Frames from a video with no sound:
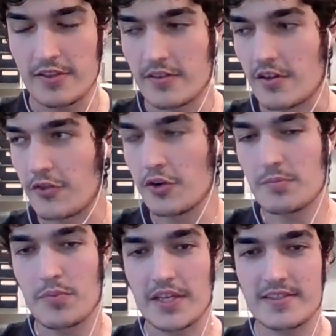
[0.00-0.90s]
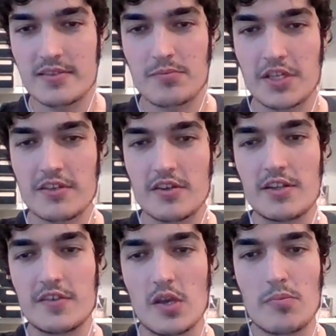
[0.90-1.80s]
third big
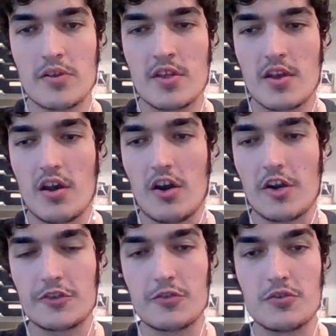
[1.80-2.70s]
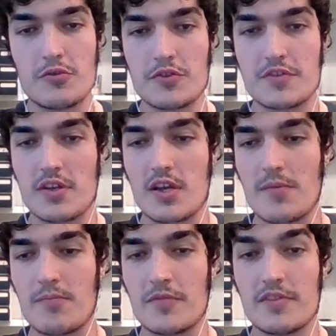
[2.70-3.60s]
tip are to use
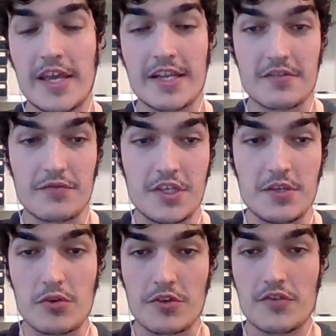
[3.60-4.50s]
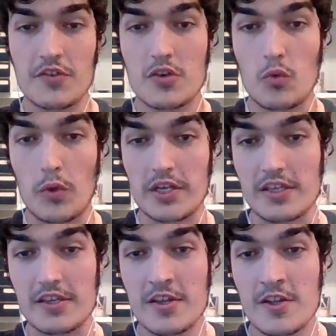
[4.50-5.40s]
negative keywords quickly.